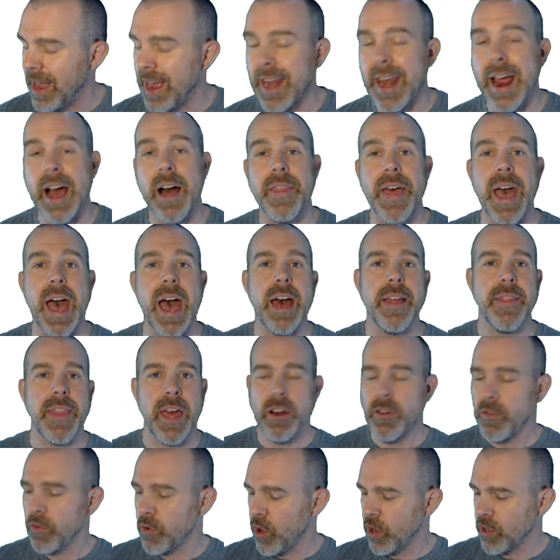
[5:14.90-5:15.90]
And now
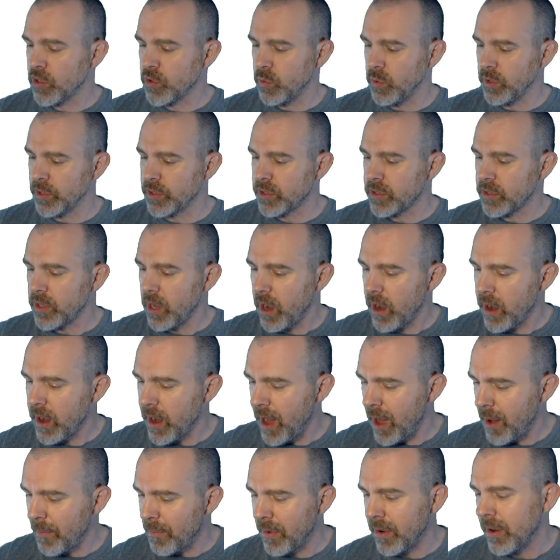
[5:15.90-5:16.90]
that'll of course will
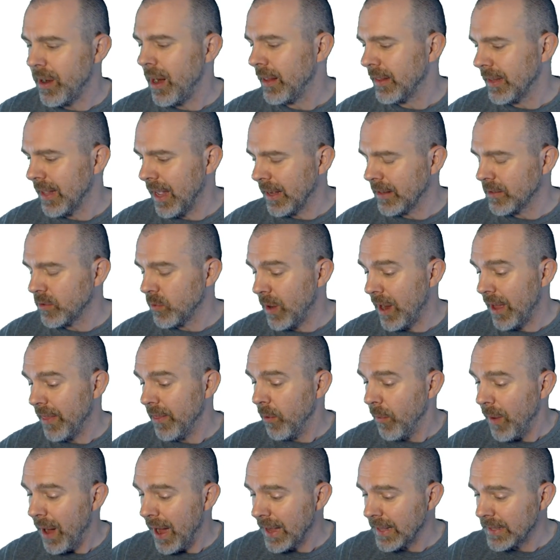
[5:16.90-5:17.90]
start up, or not the x and y,
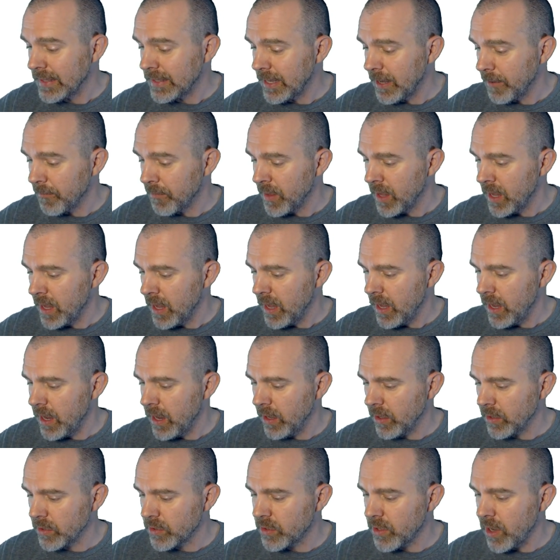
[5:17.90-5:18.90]
the y and z.
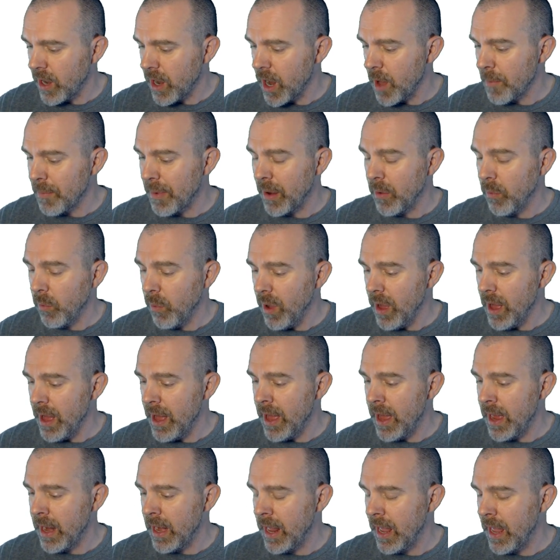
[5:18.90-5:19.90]
It'll start up at
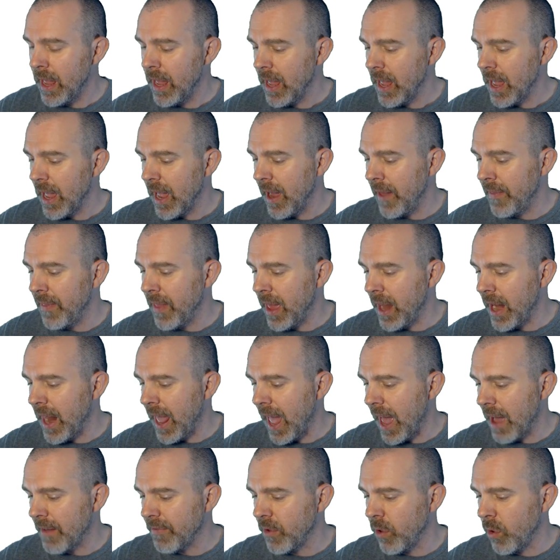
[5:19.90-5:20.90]
1 and then
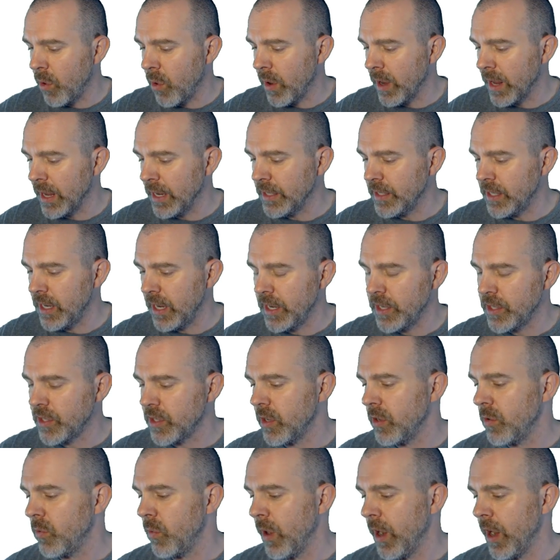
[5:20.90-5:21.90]
have the
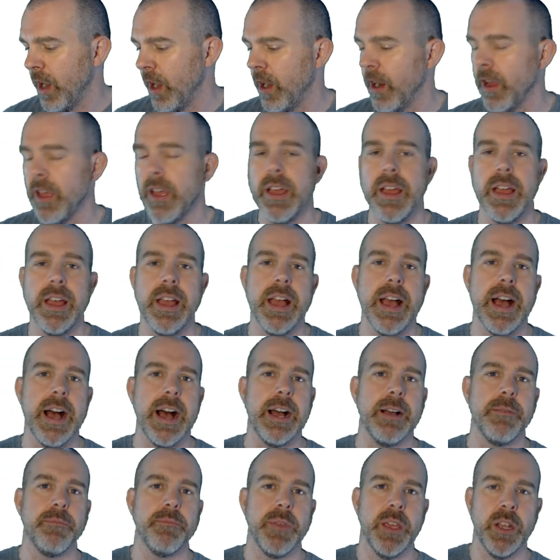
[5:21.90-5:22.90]
orientation where
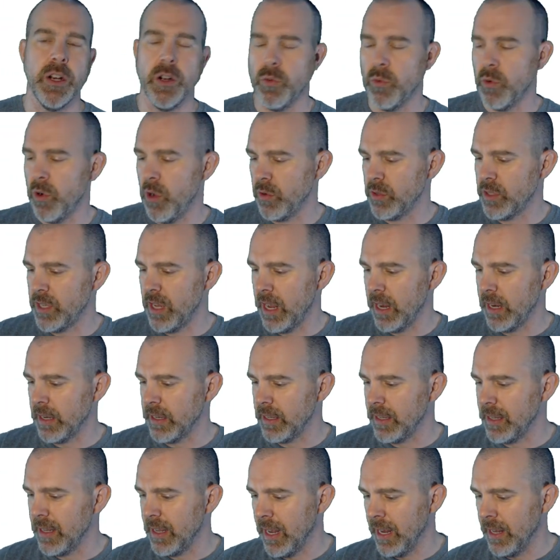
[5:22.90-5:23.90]
it'll
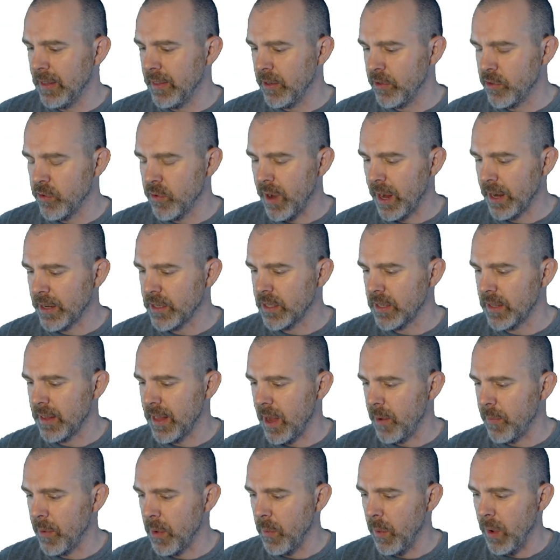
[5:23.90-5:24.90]
rotate in the
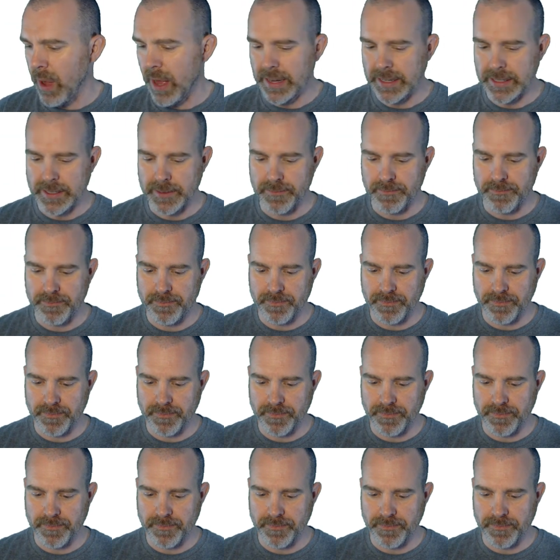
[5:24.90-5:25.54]
direction that we want.